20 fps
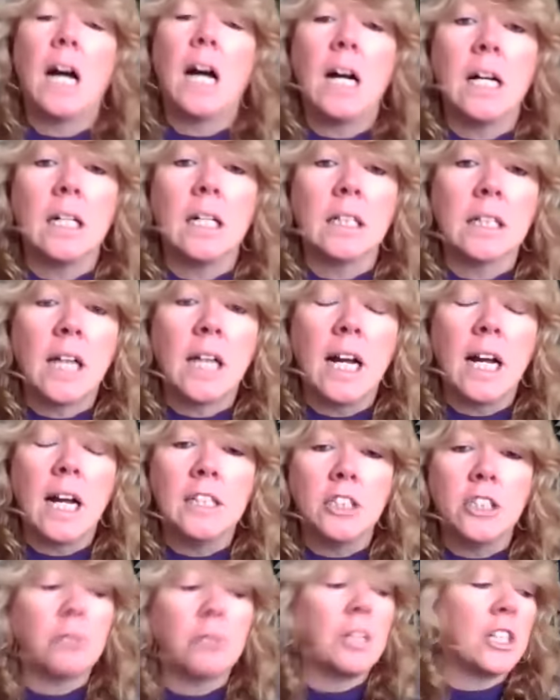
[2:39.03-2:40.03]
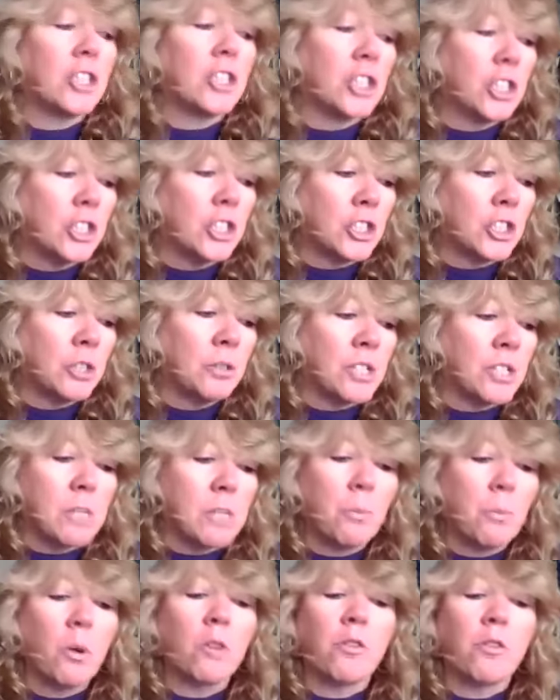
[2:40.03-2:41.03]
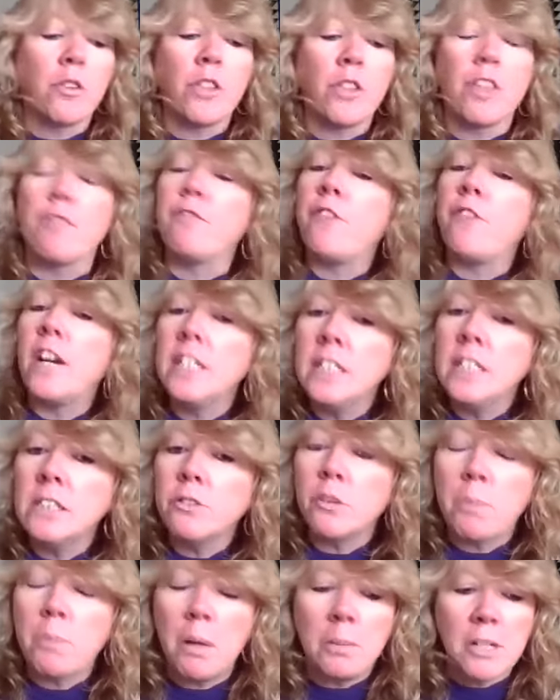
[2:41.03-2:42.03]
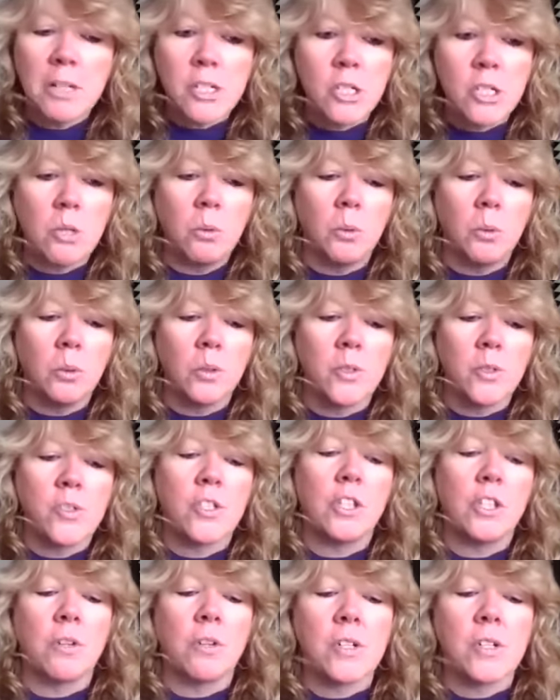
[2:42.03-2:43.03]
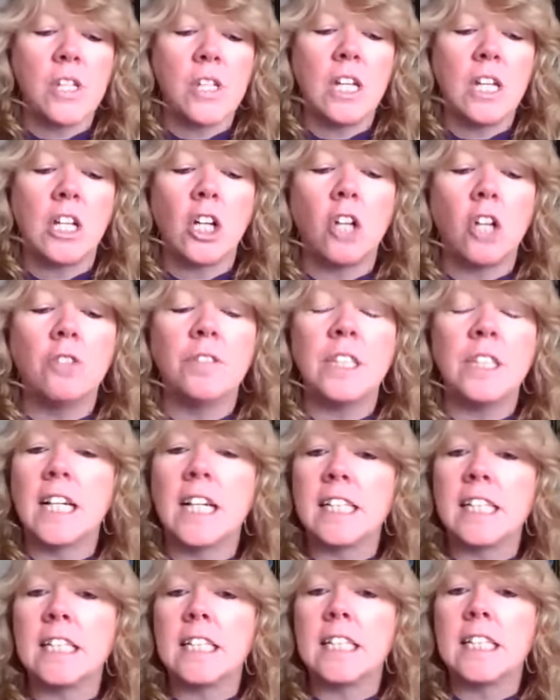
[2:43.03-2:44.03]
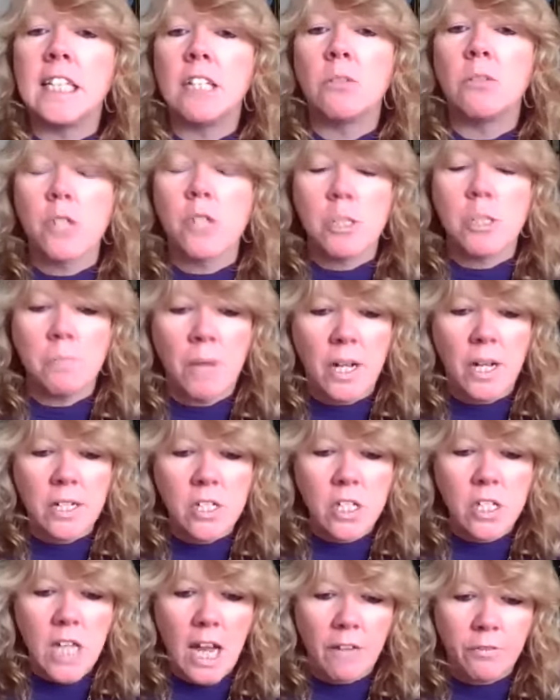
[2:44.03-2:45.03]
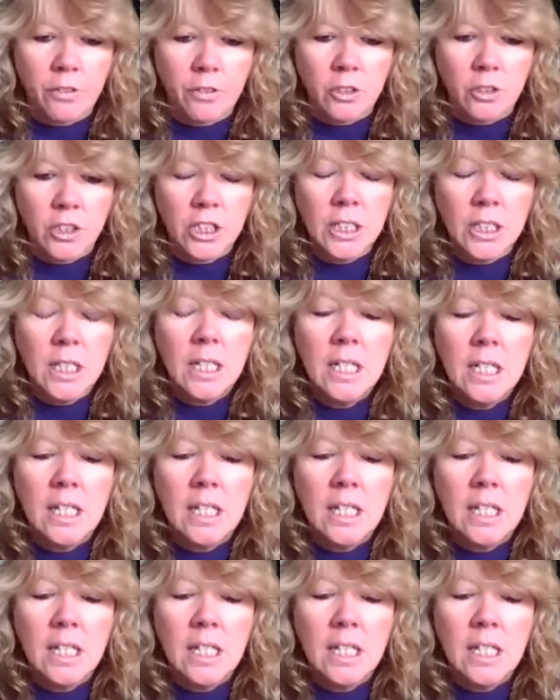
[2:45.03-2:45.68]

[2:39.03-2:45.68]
a donation to the support for the Fund for Public Schools, the New York City COVID-19 response effort.